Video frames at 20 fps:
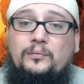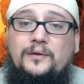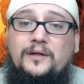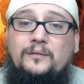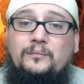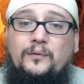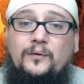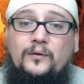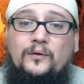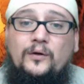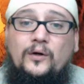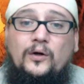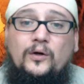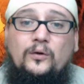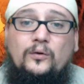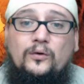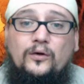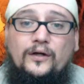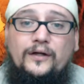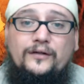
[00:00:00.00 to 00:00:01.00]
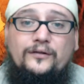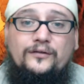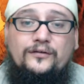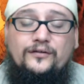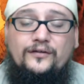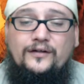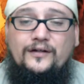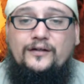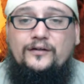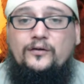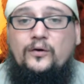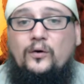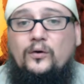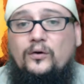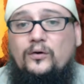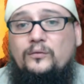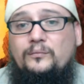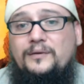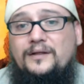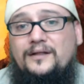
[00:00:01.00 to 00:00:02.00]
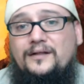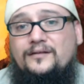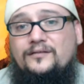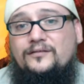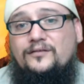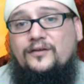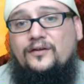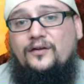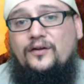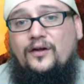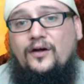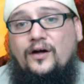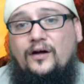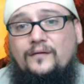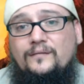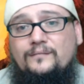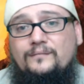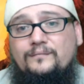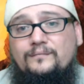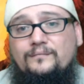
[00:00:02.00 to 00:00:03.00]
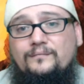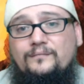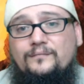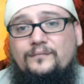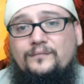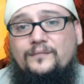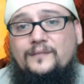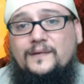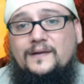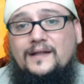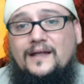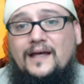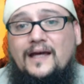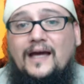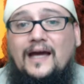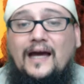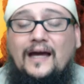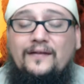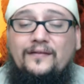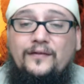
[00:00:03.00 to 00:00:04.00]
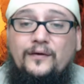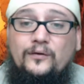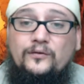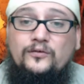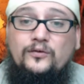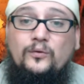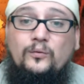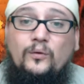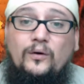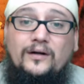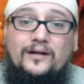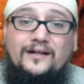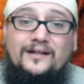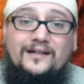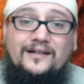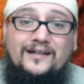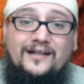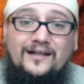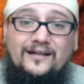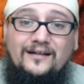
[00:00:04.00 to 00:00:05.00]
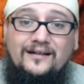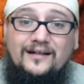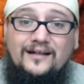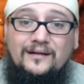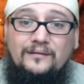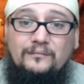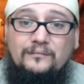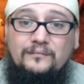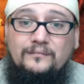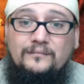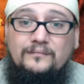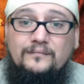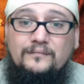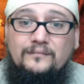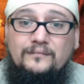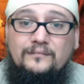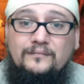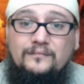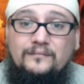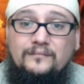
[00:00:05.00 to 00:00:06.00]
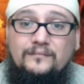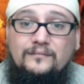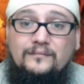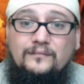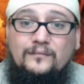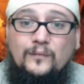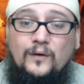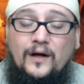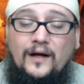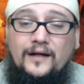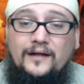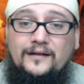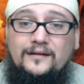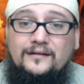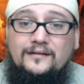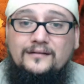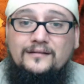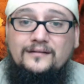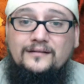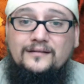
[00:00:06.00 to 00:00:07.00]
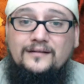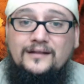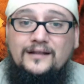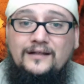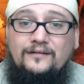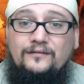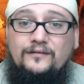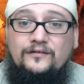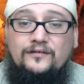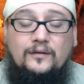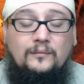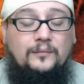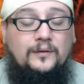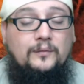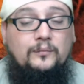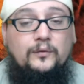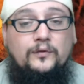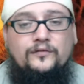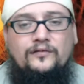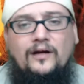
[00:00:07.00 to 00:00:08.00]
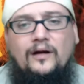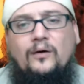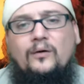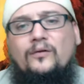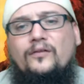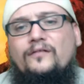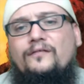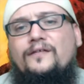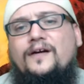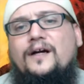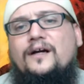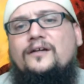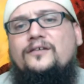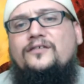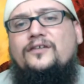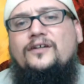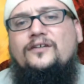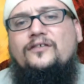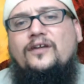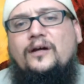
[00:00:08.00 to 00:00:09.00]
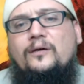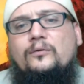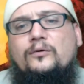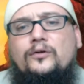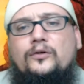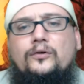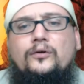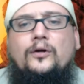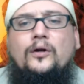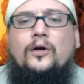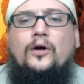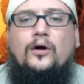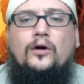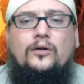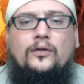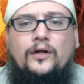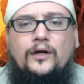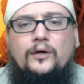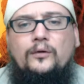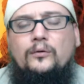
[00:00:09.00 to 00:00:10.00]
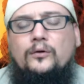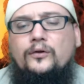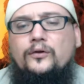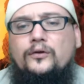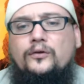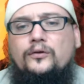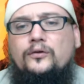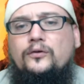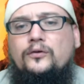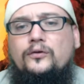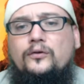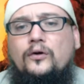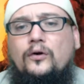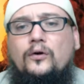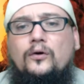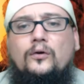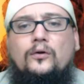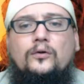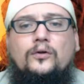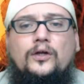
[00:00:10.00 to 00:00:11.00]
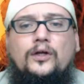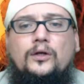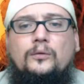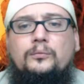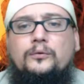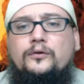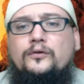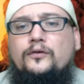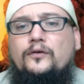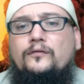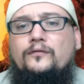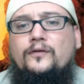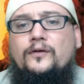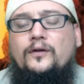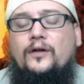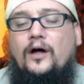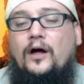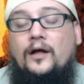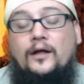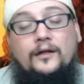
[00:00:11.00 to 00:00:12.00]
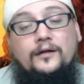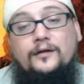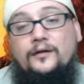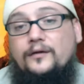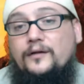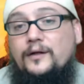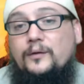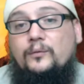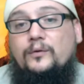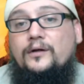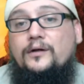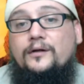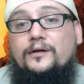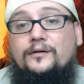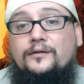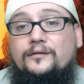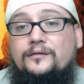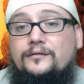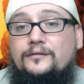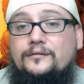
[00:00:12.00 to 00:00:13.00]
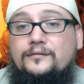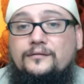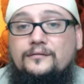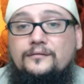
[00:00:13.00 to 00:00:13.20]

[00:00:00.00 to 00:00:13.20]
were people who were interested in total obedience to the law. And those who wanted to kill him, right? Even some people say, "Oh, the Pharisees, they were do they were the total keepers of the law." No, they weren't.